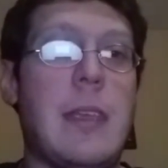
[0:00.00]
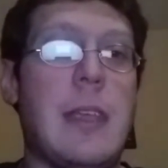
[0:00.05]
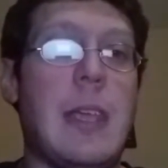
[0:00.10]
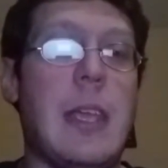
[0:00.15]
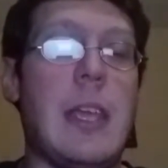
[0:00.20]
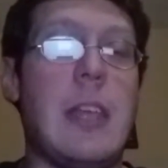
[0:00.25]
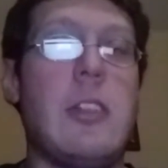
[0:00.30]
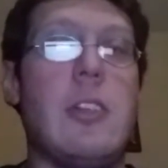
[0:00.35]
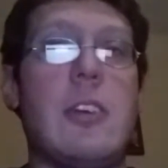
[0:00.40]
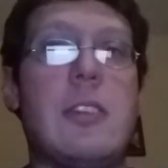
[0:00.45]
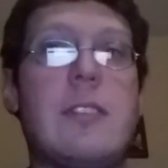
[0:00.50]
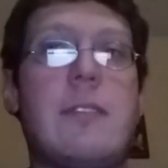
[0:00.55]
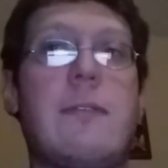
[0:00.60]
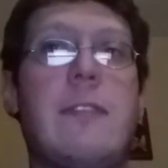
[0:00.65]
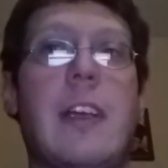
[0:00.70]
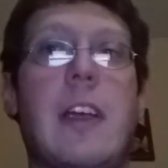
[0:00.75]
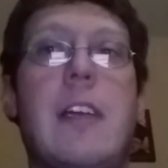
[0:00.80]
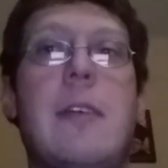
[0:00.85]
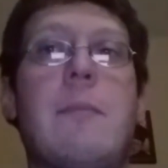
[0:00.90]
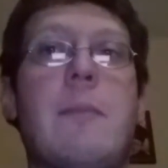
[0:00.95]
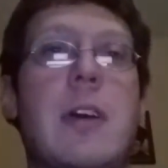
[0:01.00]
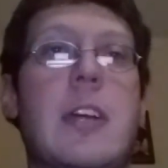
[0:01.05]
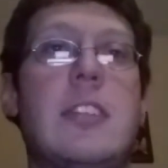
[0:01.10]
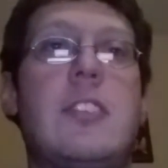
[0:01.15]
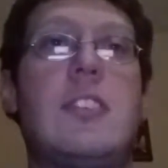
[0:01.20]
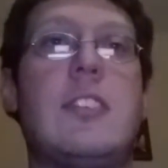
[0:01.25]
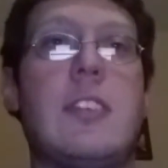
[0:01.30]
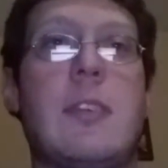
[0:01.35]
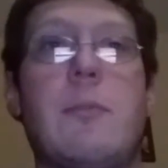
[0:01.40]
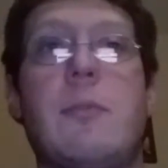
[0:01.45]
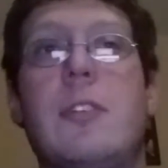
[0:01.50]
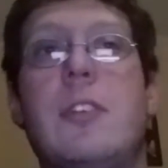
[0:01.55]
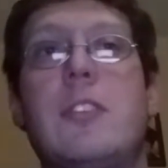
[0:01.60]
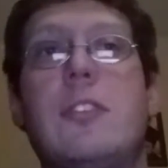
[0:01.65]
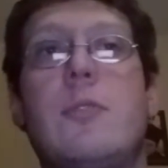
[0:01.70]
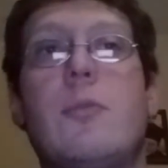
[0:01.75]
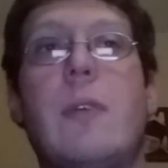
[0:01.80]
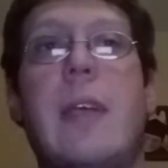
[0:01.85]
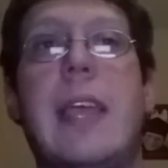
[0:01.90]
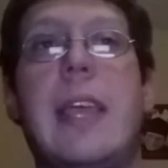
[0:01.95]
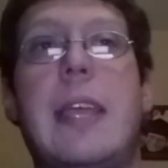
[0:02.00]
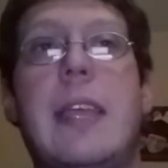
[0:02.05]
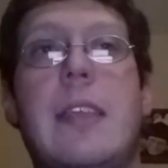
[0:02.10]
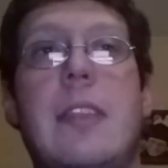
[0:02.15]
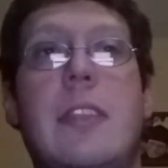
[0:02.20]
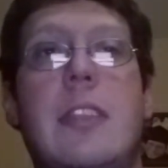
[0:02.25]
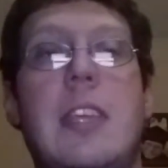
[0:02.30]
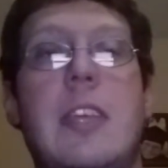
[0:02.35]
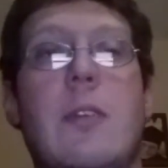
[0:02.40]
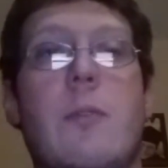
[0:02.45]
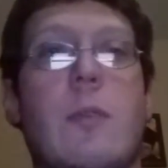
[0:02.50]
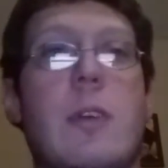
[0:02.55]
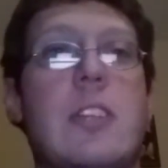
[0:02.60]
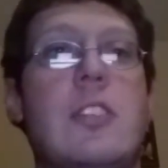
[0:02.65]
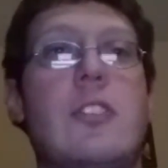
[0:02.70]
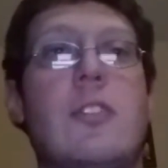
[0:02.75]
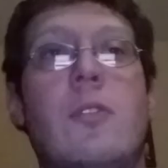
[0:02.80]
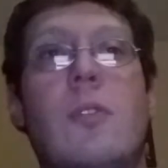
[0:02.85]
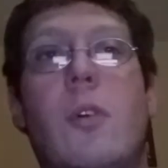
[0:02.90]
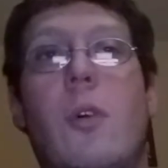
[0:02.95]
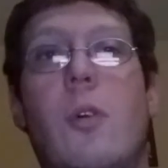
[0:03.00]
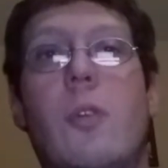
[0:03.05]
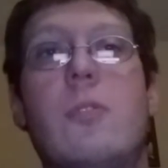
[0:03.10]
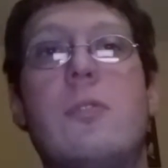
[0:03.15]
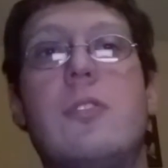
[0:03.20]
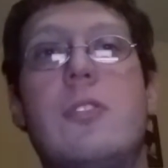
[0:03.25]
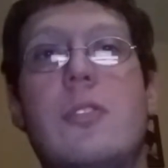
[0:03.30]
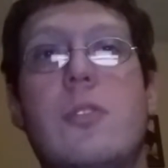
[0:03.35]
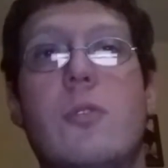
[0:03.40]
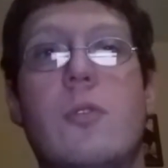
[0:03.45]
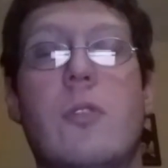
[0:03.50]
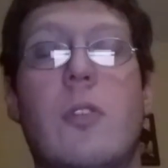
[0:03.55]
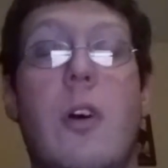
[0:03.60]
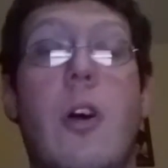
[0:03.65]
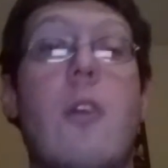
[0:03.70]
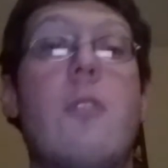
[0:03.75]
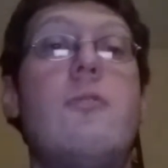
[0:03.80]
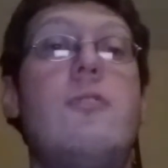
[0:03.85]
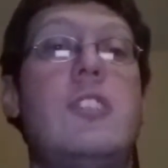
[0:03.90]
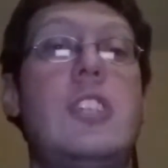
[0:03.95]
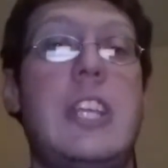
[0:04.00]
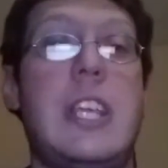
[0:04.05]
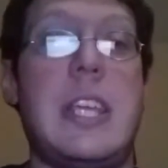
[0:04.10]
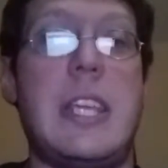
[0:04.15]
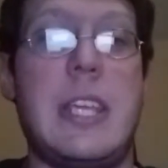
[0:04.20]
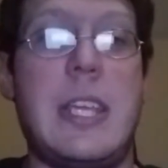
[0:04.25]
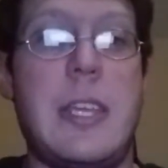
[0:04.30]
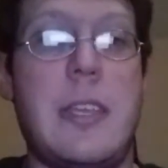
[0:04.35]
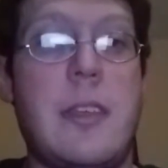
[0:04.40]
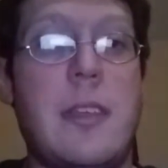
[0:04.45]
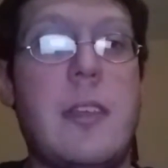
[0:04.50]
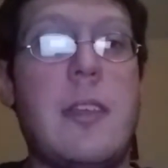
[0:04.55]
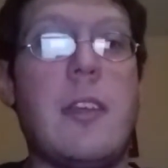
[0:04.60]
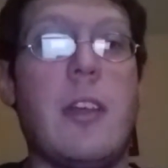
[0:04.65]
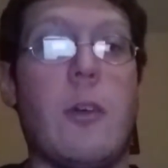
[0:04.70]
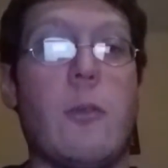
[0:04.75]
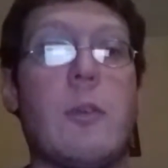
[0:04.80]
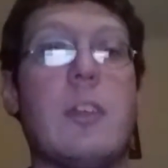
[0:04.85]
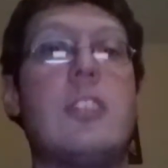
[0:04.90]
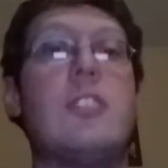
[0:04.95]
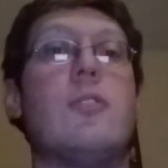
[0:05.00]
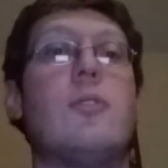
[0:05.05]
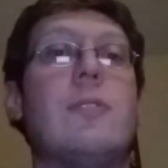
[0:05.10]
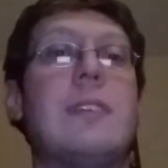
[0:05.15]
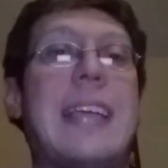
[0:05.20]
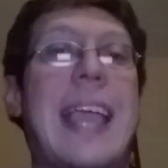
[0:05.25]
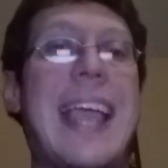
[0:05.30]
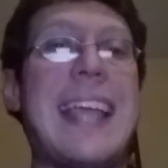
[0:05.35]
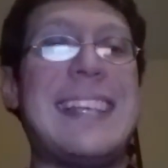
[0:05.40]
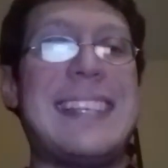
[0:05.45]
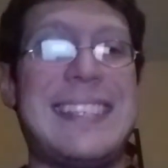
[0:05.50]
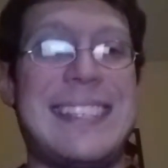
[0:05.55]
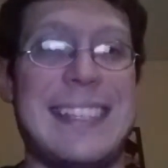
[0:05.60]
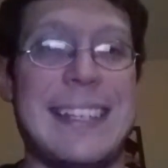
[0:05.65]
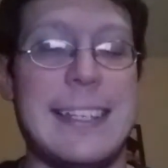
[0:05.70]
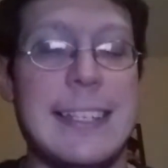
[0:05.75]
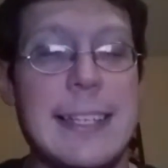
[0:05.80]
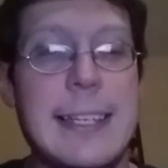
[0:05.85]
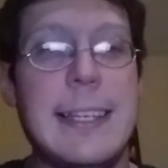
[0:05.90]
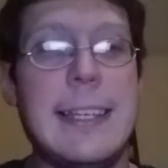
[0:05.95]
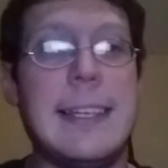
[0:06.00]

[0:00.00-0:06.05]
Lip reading: It looks very much similar to the original old school OG, original gangsta,